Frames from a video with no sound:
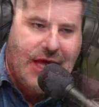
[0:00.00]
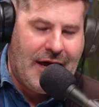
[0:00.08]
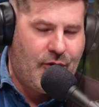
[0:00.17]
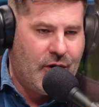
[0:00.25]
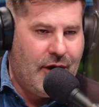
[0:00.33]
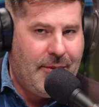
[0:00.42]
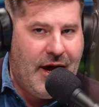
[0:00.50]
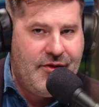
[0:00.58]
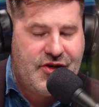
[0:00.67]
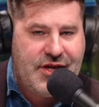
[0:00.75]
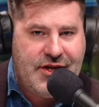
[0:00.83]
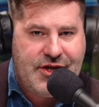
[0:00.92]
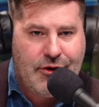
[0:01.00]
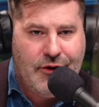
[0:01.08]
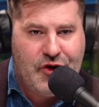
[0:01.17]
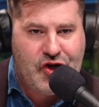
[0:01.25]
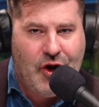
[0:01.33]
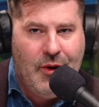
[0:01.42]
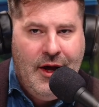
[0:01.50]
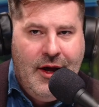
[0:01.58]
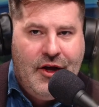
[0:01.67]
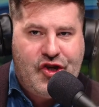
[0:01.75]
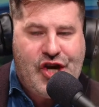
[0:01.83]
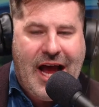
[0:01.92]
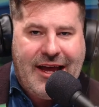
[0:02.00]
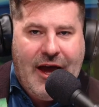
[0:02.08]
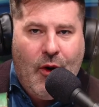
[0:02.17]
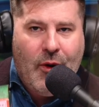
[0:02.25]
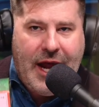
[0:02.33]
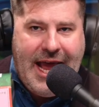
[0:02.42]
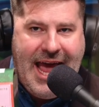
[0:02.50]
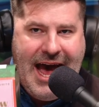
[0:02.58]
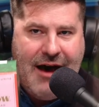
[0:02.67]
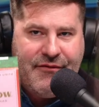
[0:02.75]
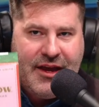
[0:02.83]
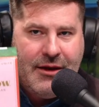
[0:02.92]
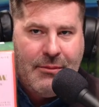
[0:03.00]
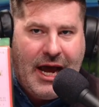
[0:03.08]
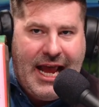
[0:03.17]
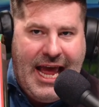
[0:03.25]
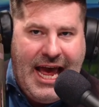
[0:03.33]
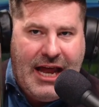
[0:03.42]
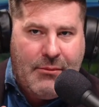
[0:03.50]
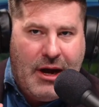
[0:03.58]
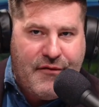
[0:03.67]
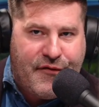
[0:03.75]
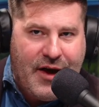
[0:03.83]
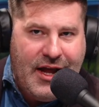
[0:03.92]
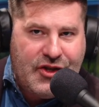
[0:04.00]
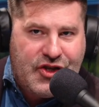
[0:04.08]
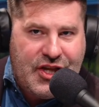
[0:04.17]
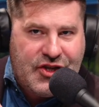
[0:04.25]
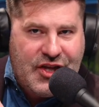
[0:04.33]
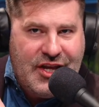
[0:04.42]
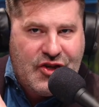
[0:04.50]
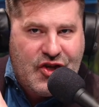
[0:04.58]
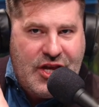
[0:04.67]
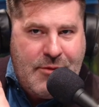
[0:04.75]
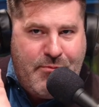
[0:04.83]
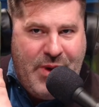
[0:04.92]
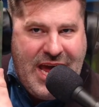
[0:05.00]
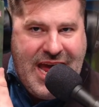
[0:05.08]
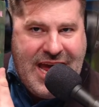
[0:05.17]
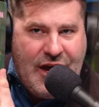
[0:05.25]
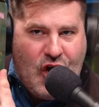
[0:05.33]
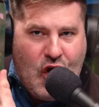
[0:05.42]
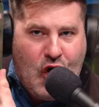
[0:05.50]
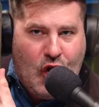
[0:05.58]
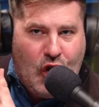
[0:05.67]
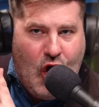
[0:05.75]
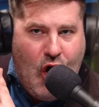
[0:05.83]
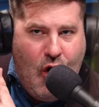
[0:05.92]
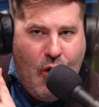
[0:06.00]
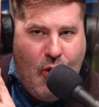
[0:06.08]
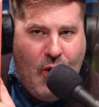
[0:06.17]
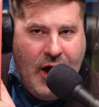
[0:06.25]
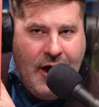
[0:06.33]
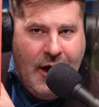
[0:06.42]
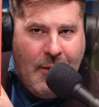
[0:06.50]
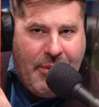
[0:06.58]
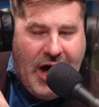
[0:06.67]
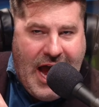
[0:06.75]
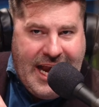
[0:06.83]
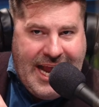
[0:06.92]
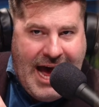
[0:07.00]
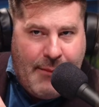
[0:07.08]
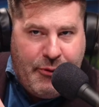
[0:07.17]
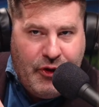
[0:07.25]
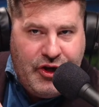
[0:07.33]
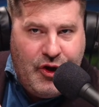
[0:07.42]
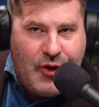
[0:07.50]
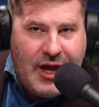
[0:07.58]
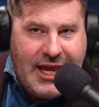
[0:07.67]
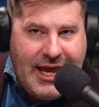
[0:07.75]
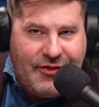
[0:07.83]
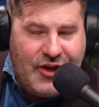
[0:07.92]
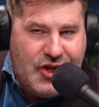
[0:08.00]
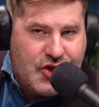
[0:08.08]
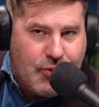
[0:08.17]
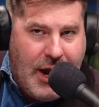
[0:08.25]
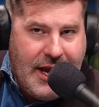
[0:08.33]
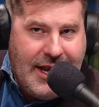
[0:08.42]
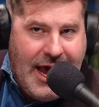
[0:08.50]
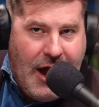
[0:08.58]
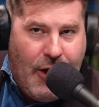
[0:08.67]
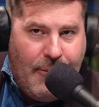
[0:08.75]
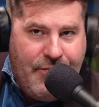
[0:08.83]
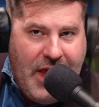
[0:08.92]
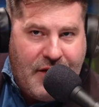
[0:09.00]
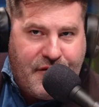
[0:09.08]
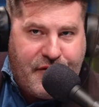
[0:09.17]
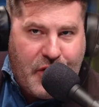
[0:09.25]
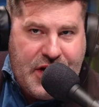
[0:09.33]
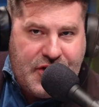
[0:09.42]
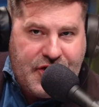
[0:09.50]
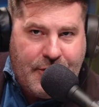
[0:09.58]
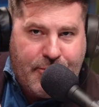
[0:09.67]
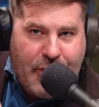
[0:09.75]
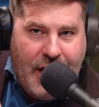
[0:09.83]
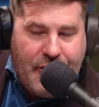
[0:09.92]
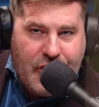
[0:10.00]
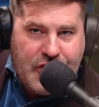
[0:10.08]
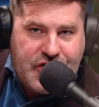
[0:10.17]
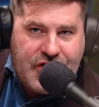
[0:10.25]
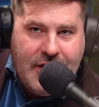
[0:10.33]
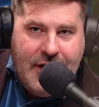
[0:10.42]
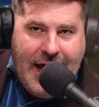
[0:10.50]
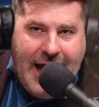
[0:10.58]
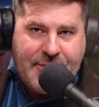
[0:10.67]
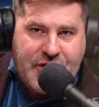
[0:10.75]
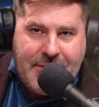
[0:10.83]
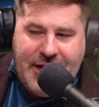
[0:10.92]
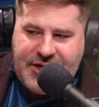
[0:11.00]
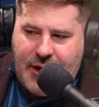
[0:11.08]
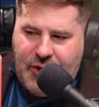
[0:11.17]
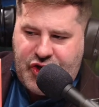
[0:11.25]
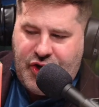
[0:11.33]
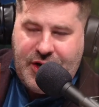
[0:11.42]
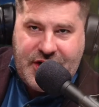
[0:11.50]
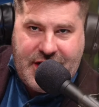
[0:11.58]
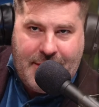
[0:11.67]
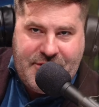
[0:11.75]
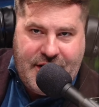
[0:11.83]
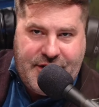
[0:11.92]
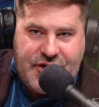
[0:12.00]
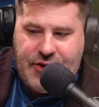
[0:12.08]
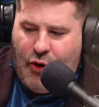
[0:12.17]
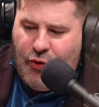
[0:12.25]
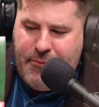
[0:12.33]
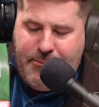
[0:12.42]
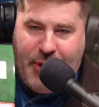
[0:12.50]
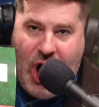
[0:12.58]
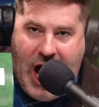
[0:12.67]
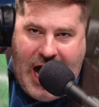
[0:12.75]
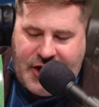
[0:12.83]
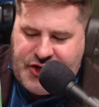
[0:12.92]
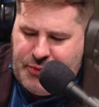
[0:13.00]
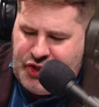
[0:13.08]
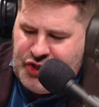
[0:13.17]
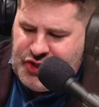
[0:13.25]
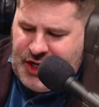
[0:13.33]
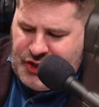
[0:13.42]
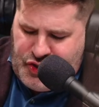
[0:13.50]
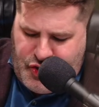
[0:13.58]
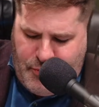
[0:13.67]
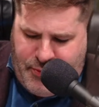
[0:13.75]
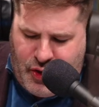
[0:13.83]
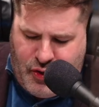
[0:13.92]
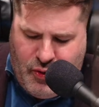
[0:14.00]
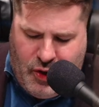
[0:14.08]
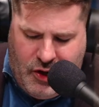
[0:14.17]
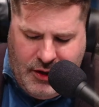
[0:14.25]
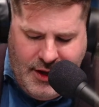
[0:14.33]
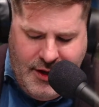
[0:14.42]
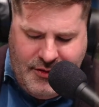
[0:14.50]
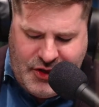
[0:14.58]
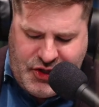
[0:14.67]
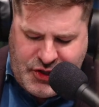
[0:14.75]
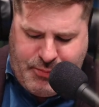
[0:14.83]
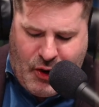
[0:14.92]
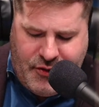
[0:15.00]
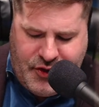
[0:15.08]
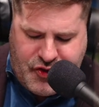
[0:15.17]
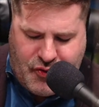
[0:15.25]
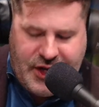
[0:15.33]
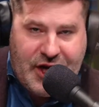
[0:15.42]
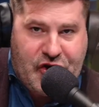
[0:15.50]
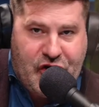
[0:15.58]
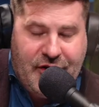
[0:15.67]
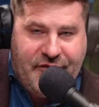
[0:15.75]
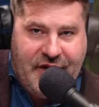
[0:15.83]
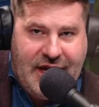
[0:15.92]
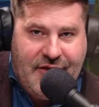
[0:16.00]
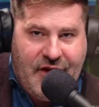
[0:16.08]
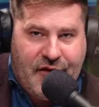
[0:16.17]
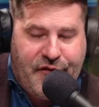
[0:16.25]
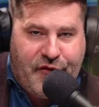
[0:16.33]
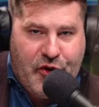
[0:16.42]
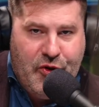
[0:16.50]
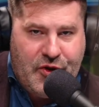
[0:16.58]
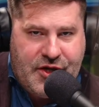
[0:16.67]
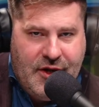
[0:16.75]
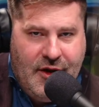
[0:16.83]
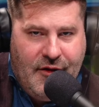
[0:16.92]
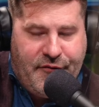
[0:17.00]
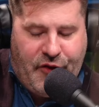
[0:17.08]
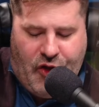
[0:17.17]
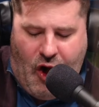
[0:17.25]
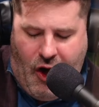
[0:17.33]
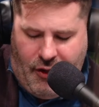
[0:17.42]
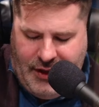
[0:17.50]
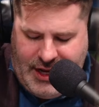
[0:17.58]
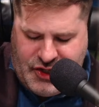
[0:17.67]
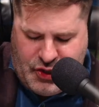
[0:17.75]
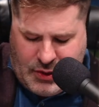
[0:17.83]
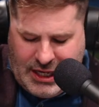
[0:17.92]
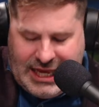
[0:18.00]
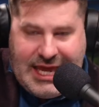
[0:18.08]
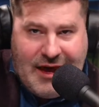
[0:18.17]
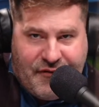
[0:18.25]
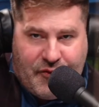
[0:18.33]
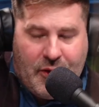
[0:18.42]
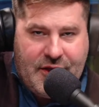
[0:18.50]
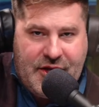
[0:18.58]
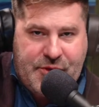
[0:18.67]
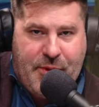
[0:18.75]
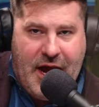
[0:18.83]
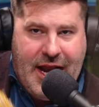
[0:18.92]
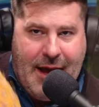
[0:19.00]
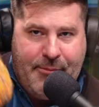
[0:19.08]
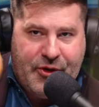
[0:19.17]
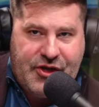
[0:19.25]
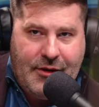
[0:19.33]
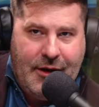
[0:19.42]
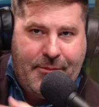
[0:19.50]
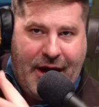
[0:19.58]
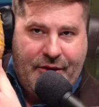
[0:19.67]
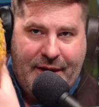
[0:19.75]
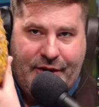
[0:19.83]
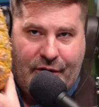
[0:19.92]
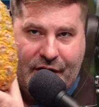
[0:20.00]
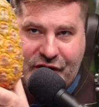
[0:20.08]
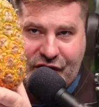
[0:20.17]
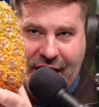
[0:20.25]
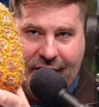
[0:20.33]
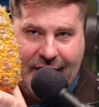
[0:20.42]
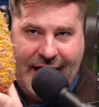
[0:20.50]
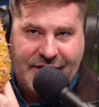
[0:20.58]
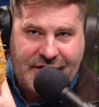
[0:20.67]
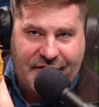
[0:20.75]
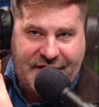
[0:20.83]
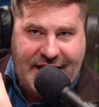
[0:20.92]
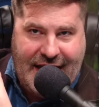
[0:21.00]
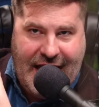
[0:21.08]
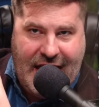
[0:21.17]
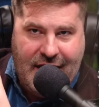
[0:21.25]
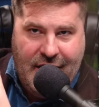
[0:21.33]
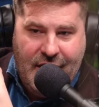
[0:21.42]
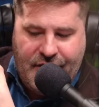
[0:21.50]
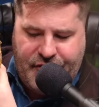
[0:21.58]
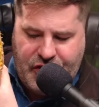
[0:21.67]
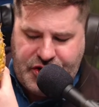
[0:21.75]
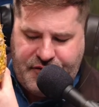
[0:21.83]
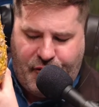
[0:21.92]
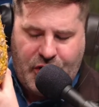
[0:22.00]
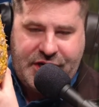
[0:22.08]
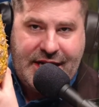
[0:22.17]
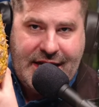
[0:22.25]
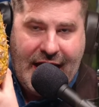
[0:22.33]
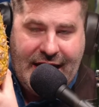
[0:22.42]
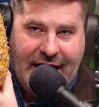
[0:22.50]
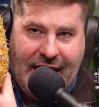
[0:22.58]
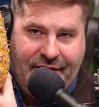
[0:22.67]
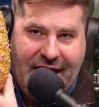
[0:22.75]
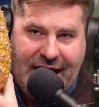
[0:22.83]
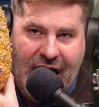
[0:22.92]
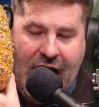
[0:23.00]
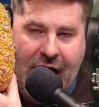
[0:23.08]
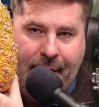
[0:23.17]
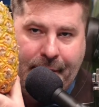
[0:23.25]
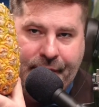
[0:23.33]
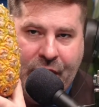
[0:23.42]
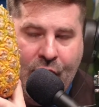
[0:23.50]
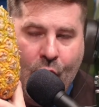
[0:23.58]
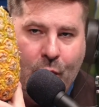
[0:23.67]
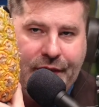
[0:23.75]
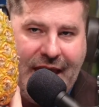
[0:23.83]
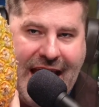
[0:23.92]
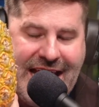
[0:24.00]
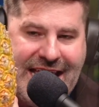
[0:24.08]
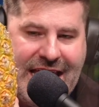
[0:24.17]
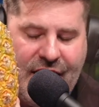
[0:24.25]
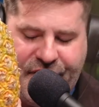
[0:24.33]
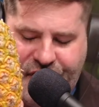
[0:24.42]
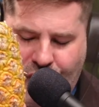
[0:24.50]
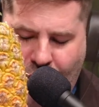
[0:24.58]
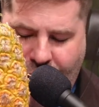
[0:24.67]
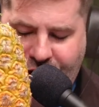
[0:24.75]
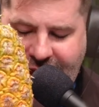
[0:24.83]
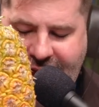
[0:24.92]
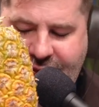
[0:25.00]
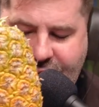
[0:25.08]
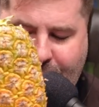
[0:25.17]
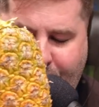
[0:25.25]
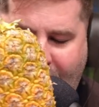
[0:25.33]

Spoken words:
a lot going on behind the scenes here on the show. Check out what I have in my hand, my friends. This is the Pink Glow Pineapple, and you can get these right now at Friesen Brothers. Absolutely amazing. I want to show you. It comes in its own box, which is like super cool. This is part of the tradition of giving fruit for the holidays. You can gift one of these pineapples. And by the way, they're on sale as of today for just $14.99. They come with a gift card in the